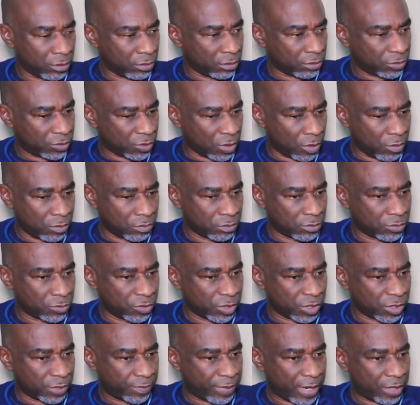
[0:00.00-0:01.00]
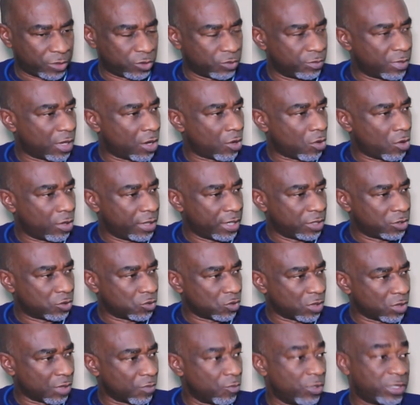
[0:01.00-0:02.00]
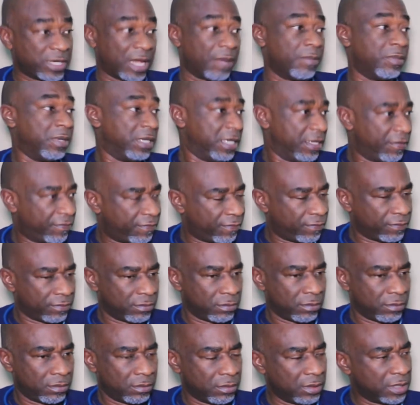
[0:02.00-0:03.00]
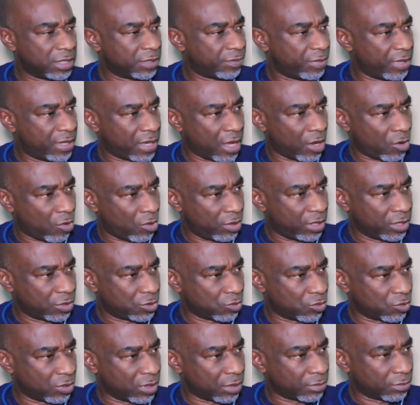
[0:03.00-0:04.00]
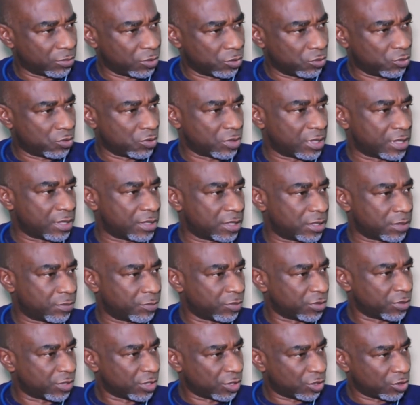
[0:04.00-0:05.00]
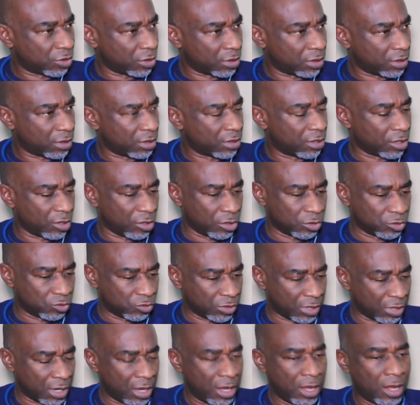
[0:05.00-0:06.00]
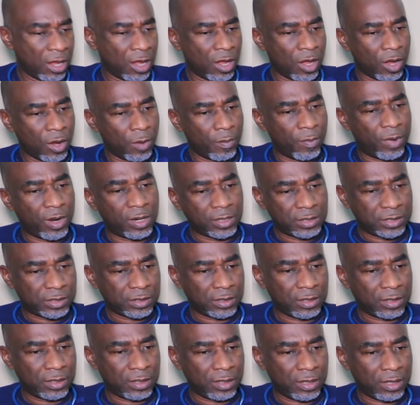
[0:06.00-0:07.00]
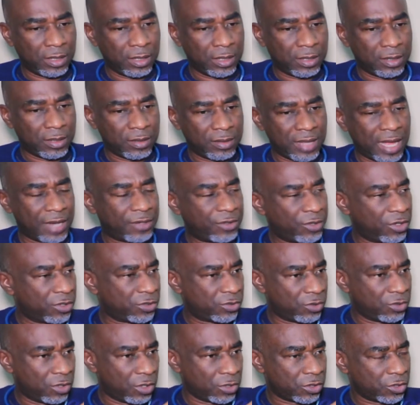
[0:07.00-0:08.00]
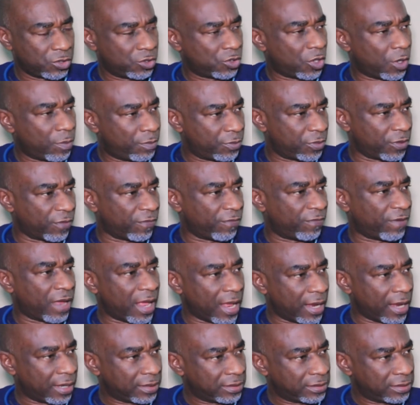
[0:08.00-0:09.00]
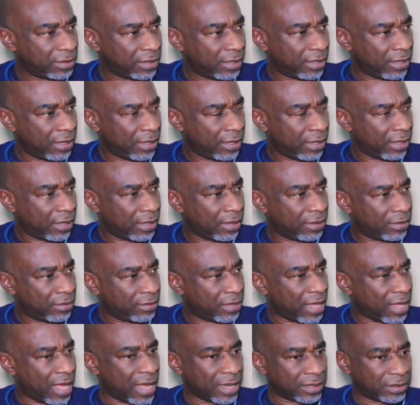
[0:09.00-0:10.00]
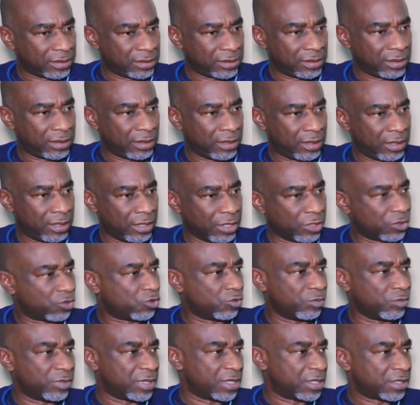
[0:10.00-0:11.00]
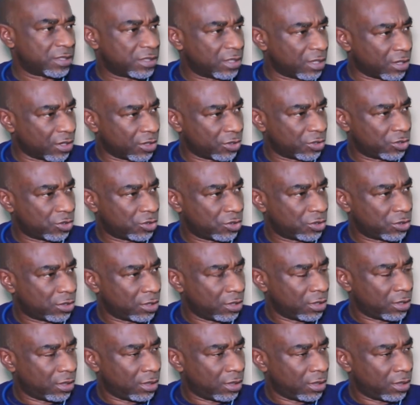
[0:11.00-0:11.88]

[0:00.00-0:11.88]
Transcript: Some respect should be accorded to him, which I believe is being accorded to him due to his position in the country. But that does not stop the fact that he should be searched